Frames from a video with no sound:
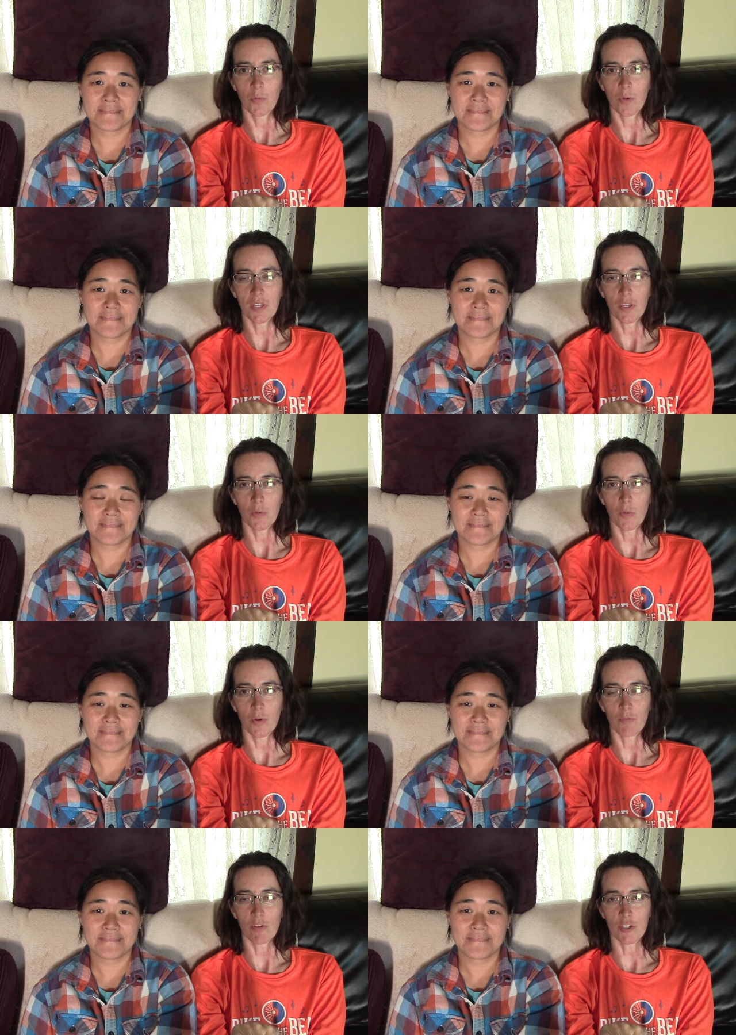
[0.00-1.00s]
Speaker 1: we
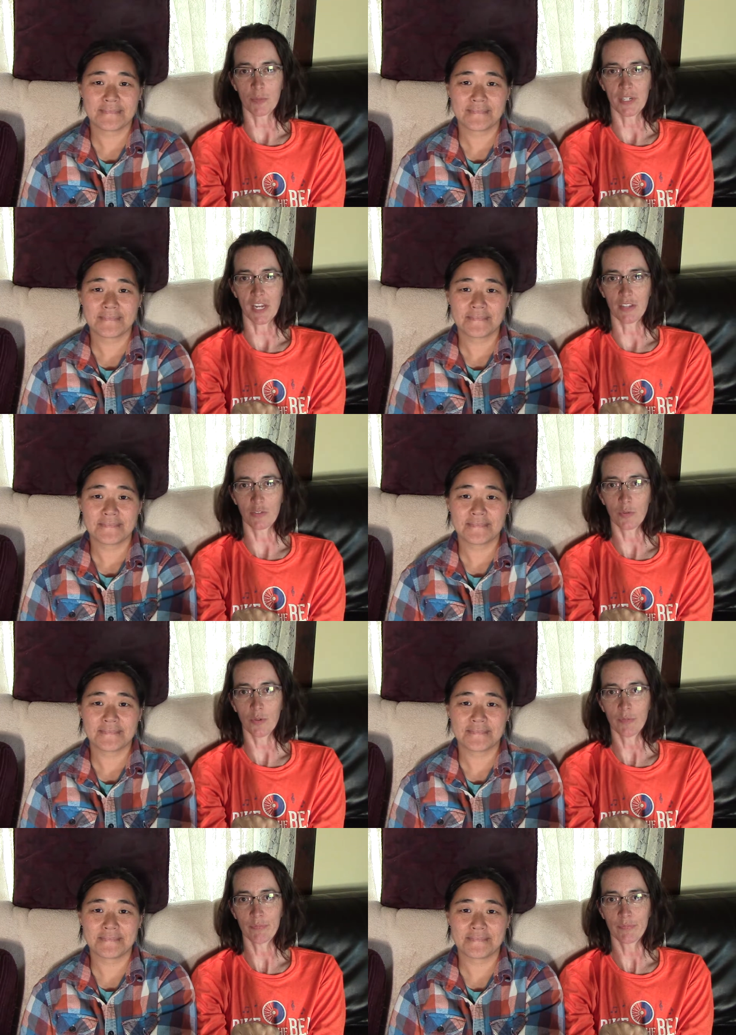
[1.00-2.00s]
were freshmen in high
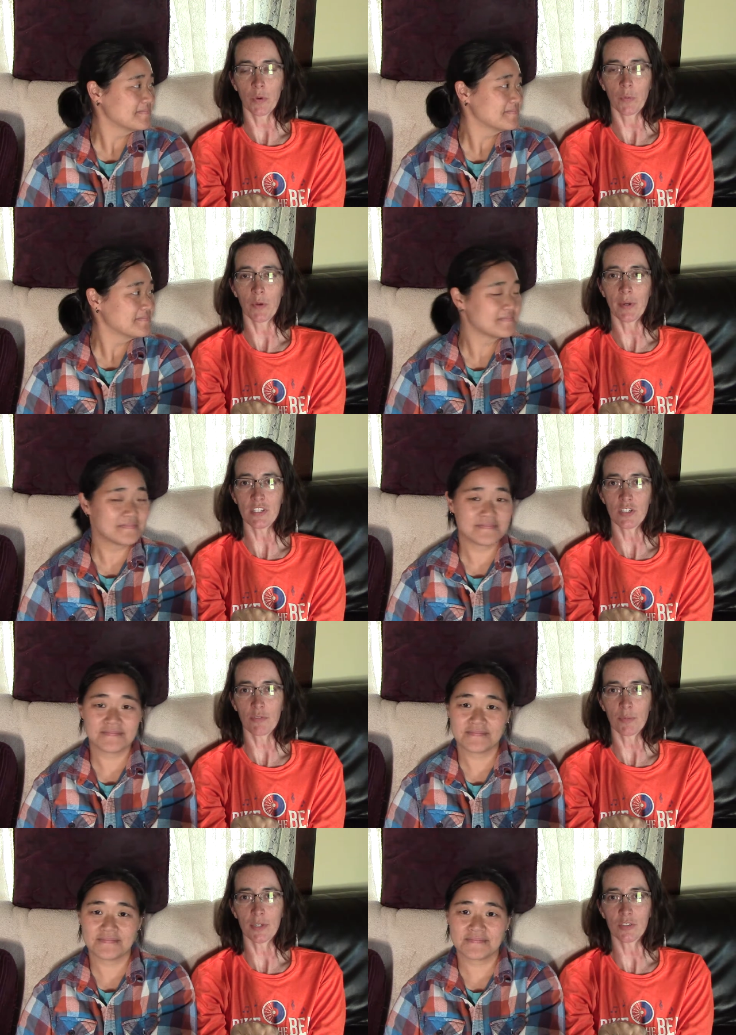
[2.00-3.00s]
school we went to
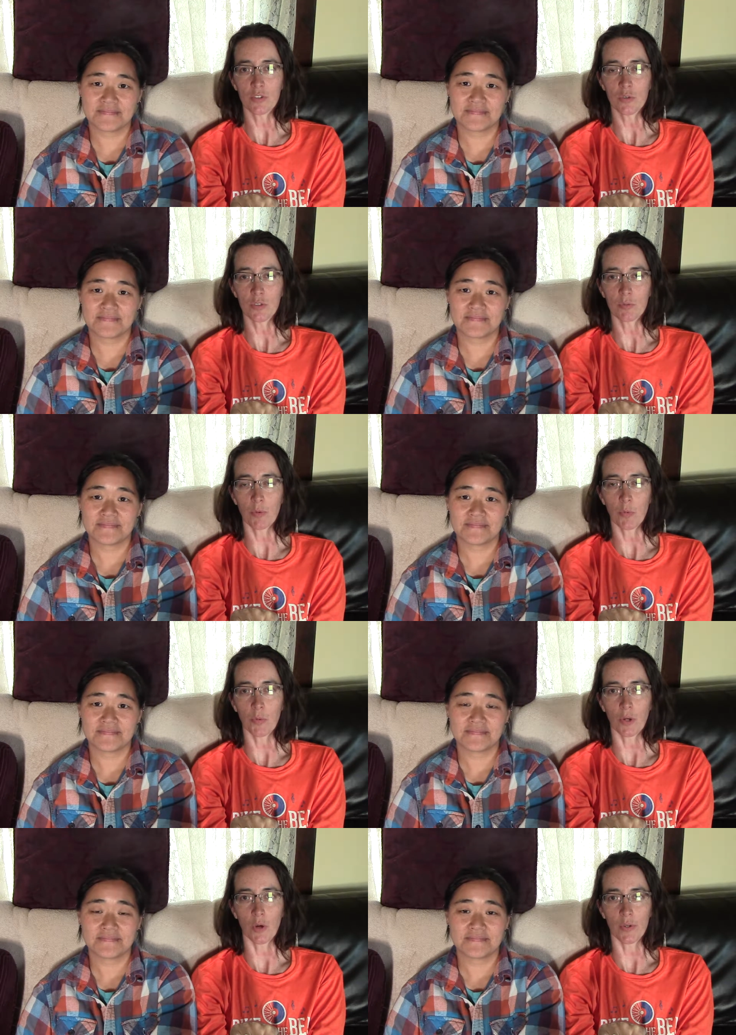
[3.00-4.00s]
different middle schools but we
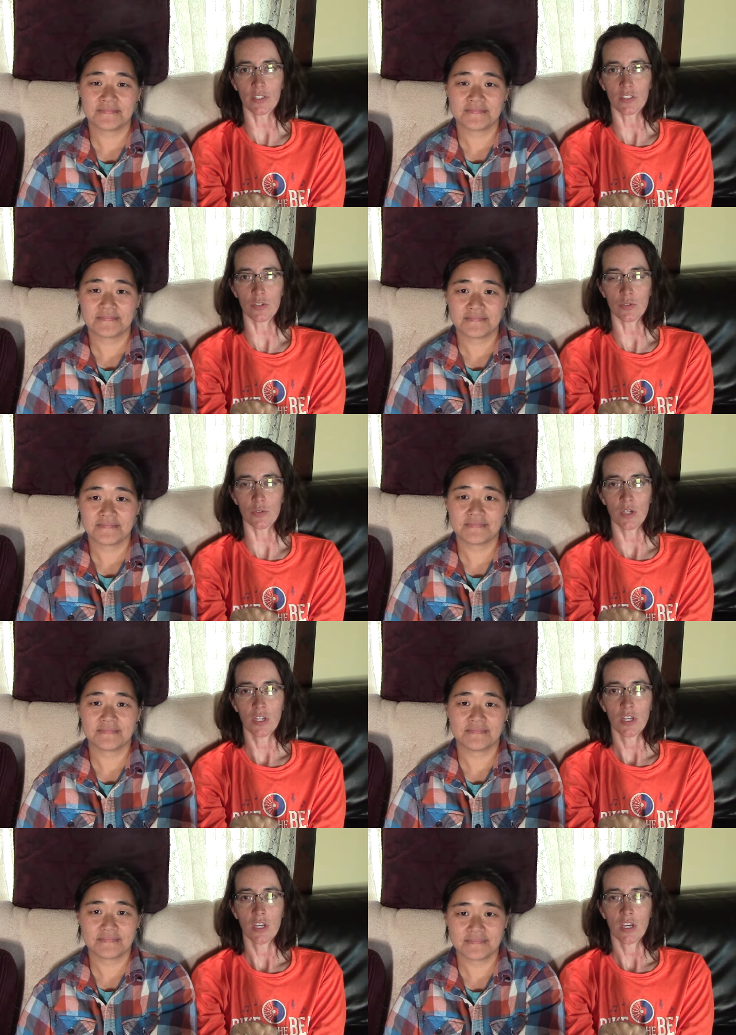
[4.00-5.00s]
were going to
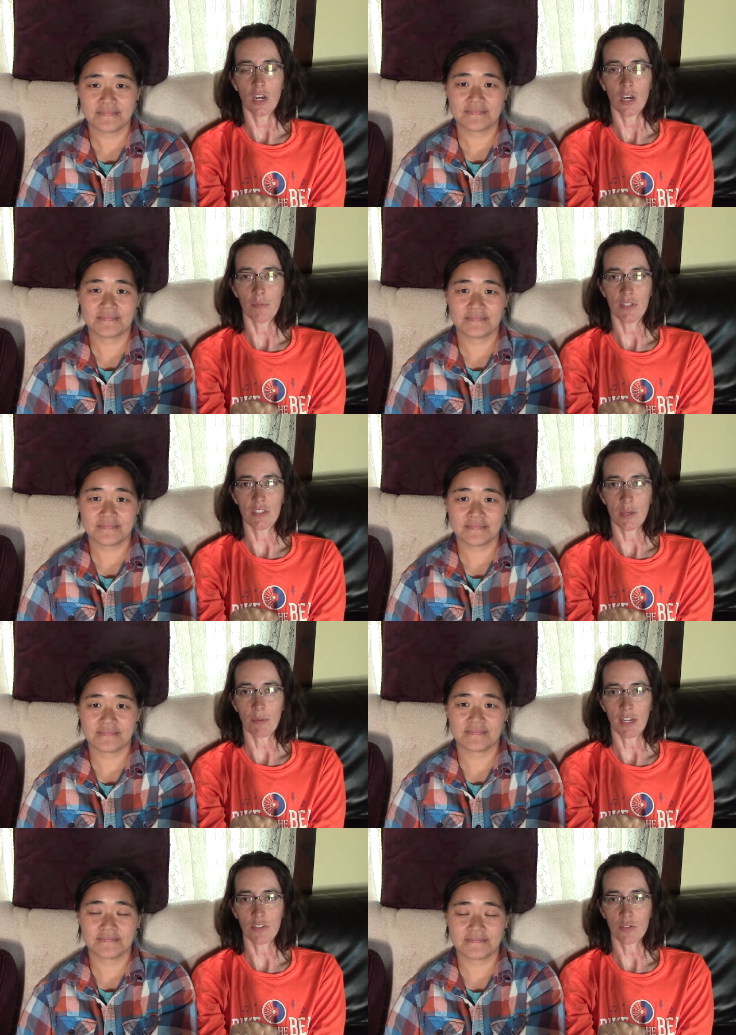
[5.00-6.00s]
um, the same
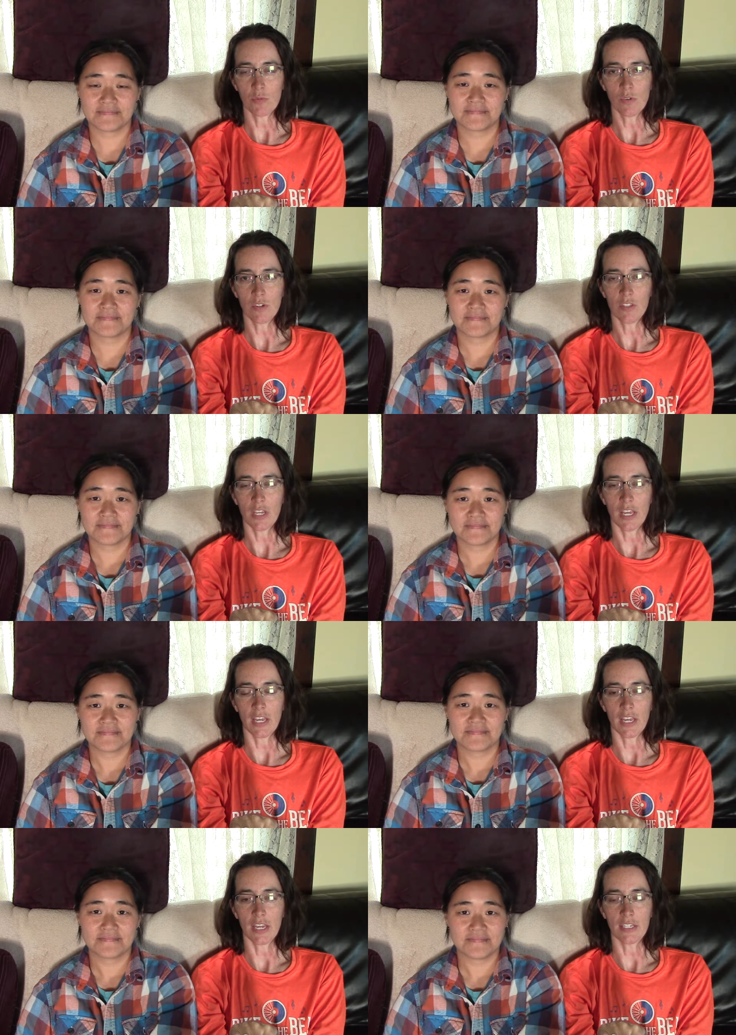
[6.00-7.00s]
high school
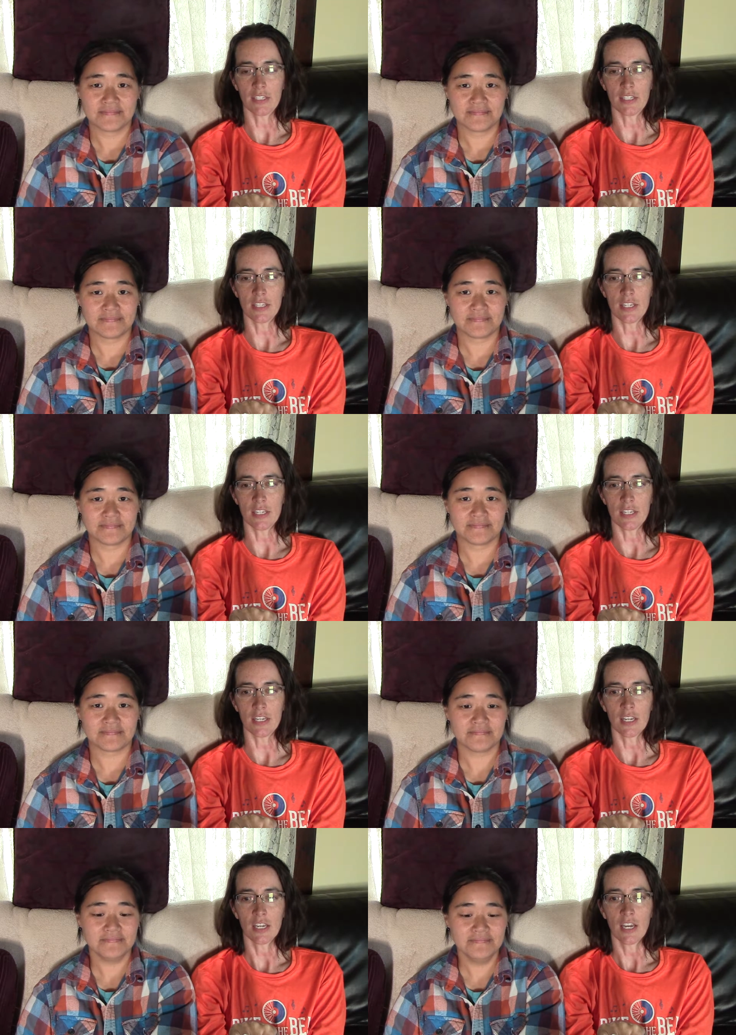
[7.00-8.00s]
and the
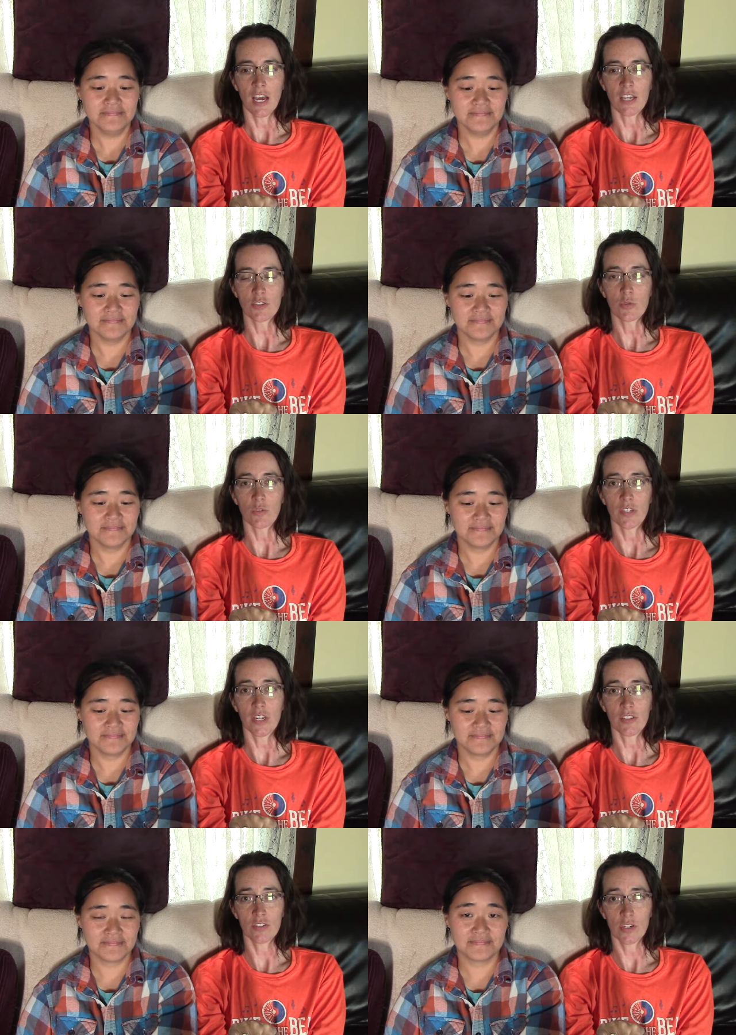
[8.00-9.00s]
high school
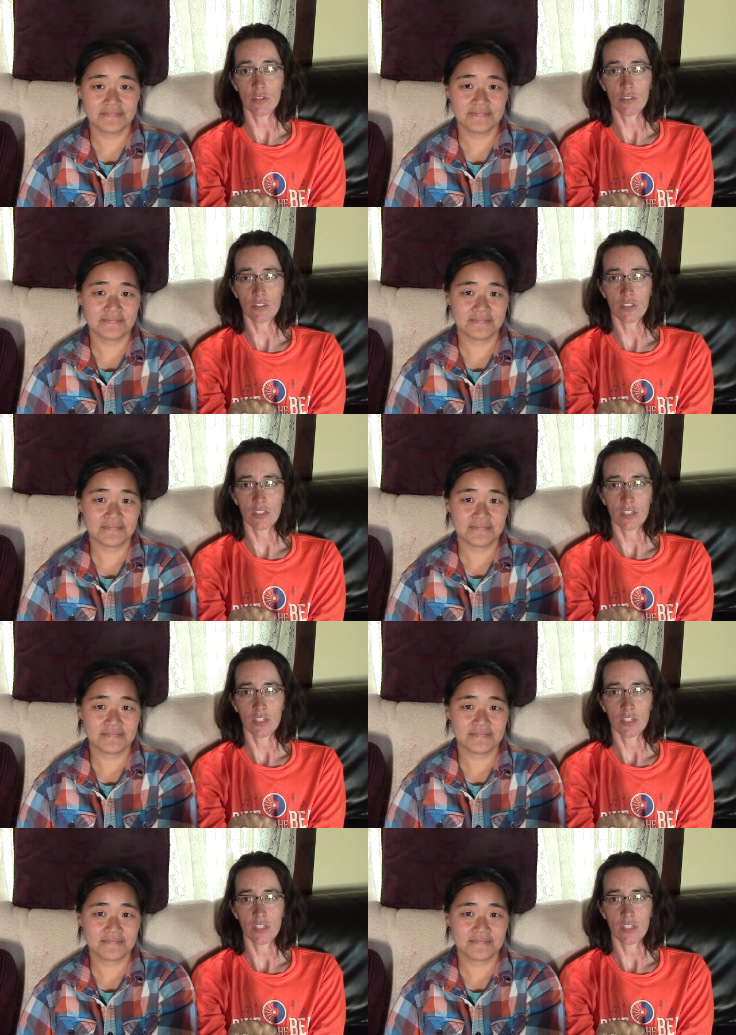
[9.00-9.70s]
tennis coach